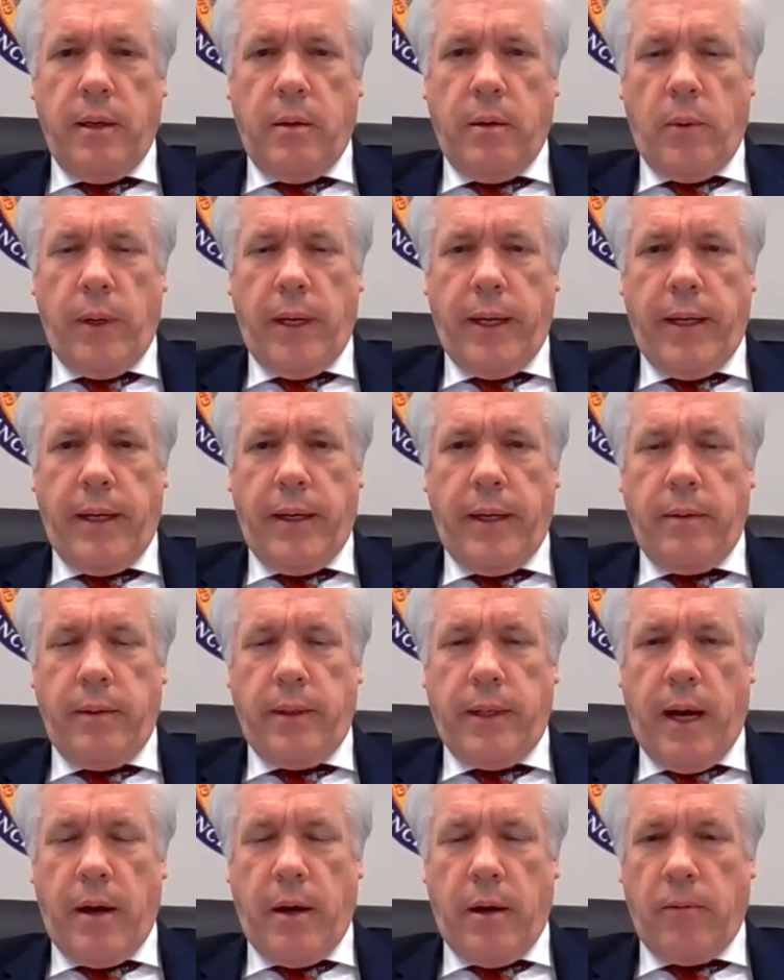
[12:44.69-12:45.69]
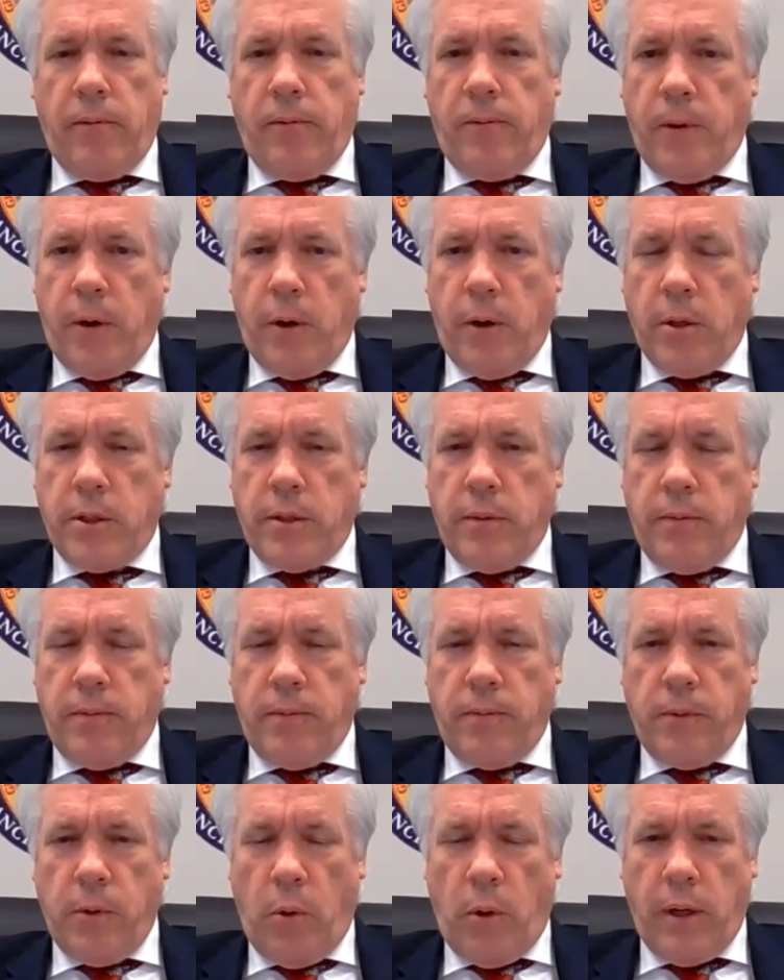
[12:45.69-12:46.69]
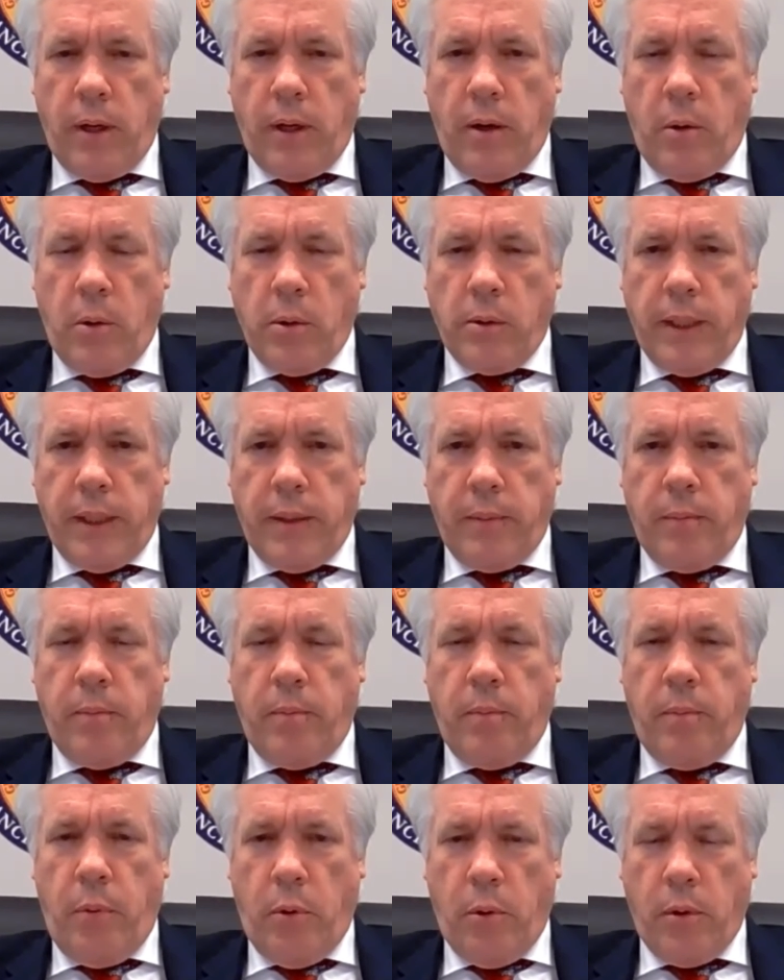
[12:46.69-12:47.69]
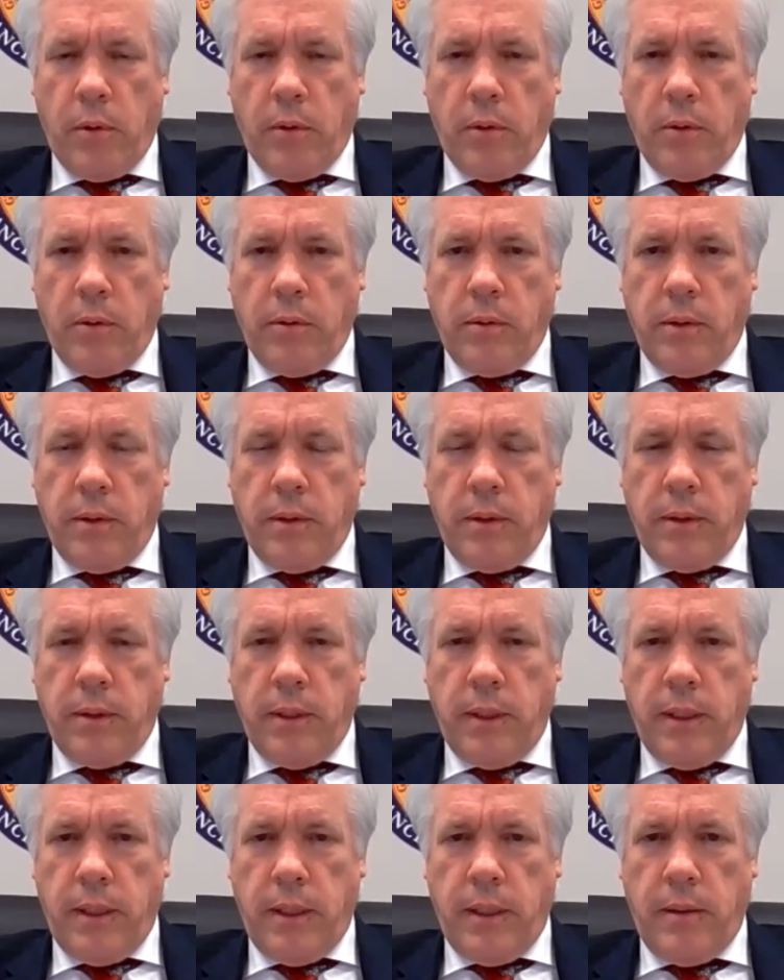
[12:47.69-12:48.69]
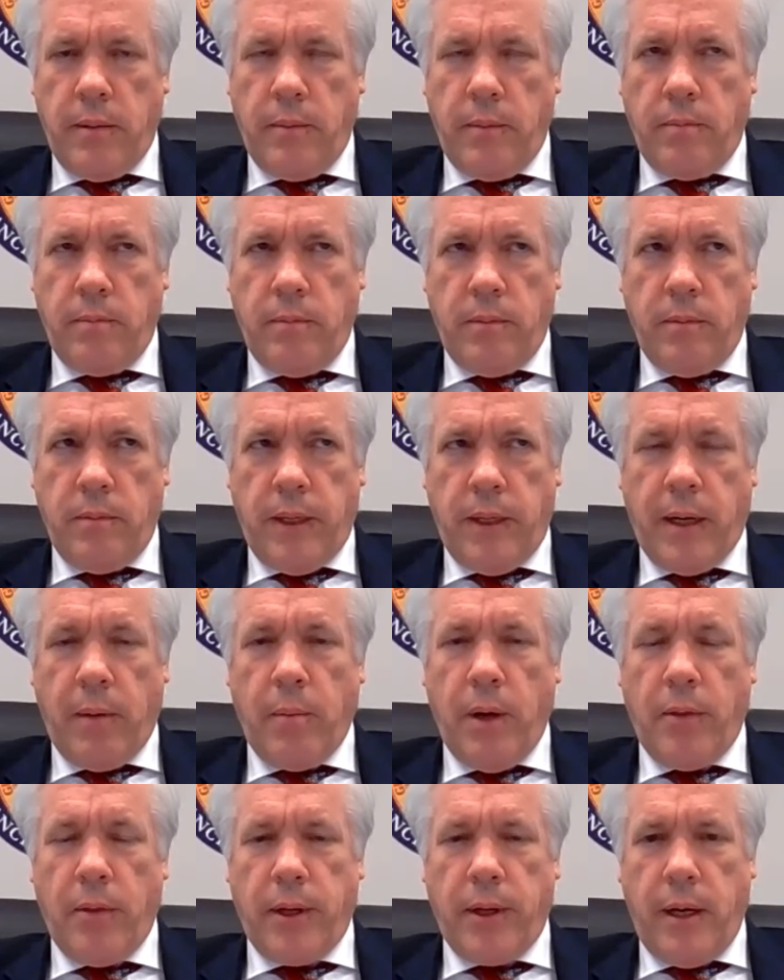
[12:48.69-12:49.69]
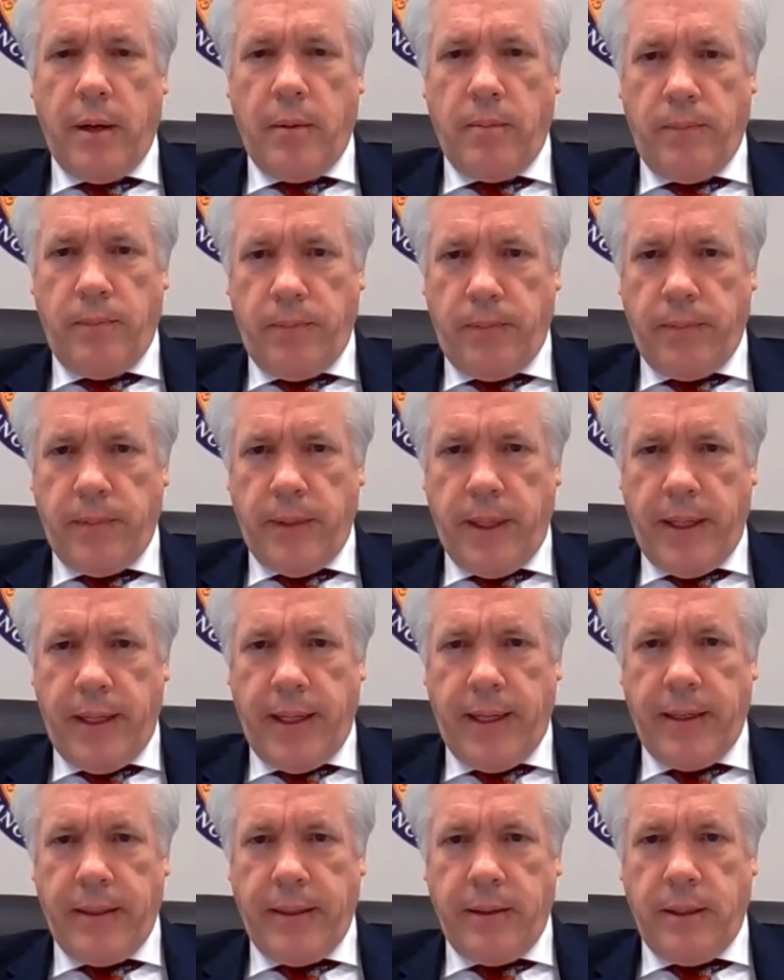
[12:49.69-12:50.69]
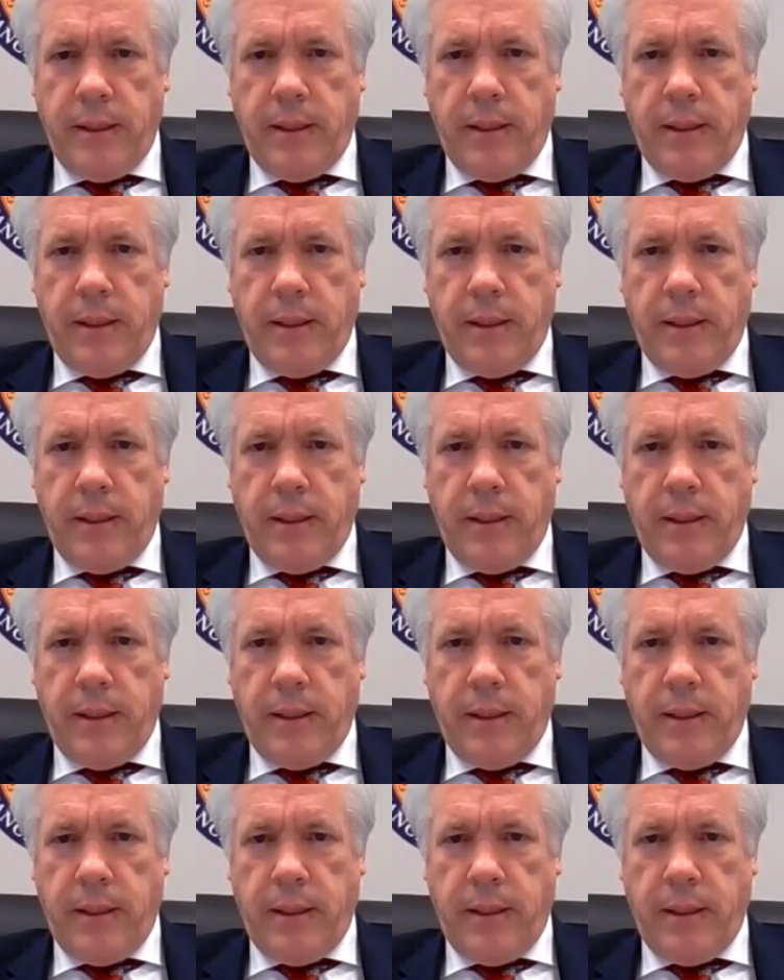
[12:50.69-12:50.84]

We got our first Florida-only portal like a month ago. And